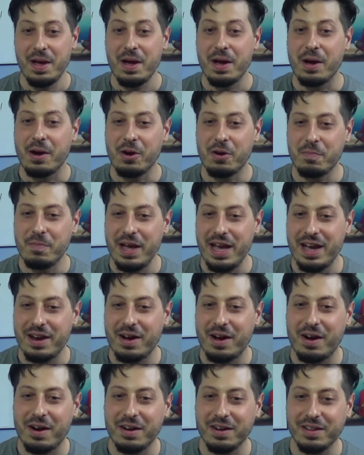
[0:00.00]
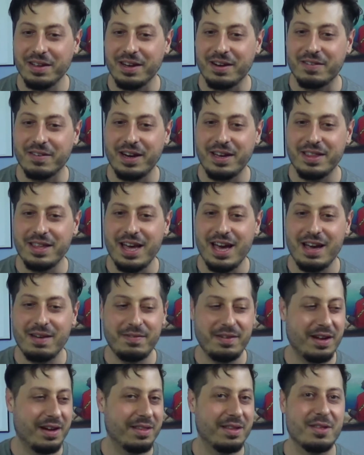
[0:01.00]
Oh man, Harley, great to have
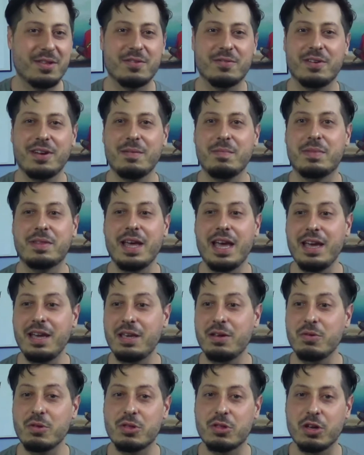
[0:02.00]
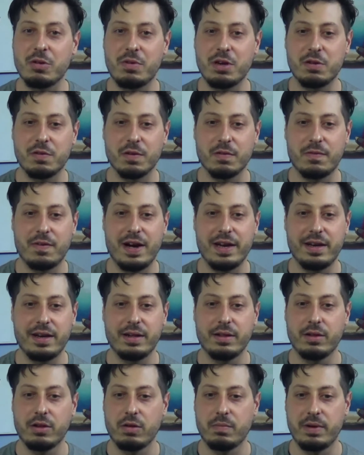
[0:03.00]
you on the stream. Thank you so much for finding
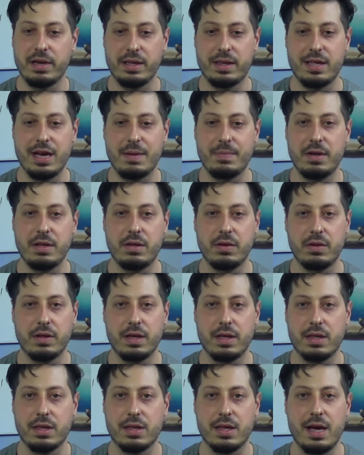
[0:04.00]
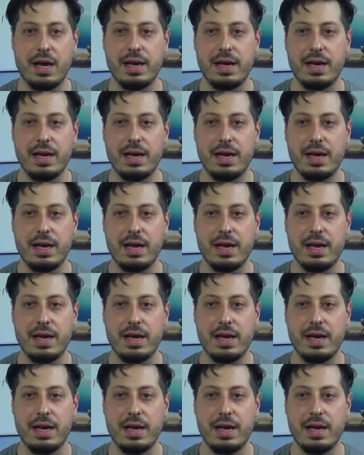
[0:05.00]
a little bit of time to do this.